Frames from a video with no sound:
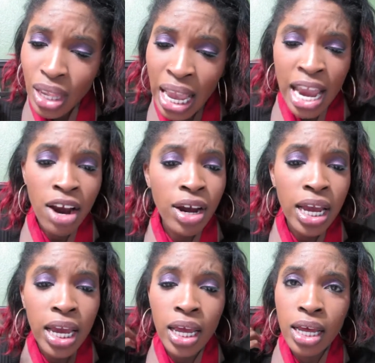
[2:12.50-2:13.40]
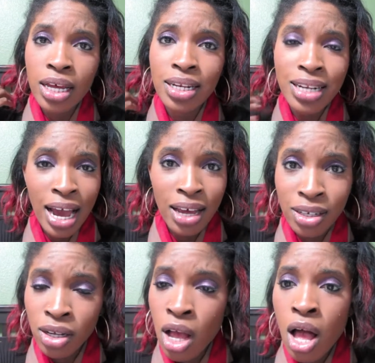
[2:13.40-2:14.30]
Harry,
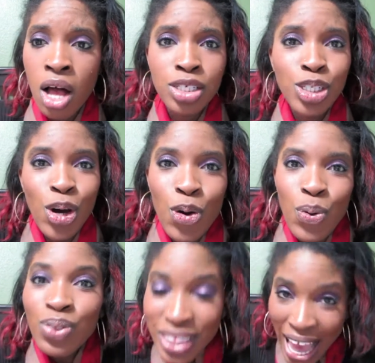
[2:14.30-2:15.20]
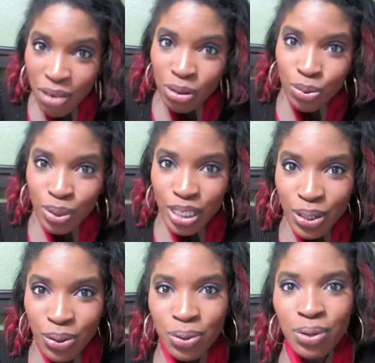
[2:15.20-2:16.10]
Niall. So that was really
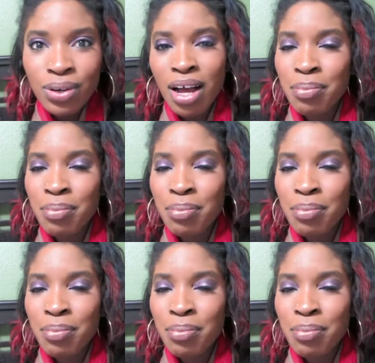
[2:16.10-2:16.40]
cool.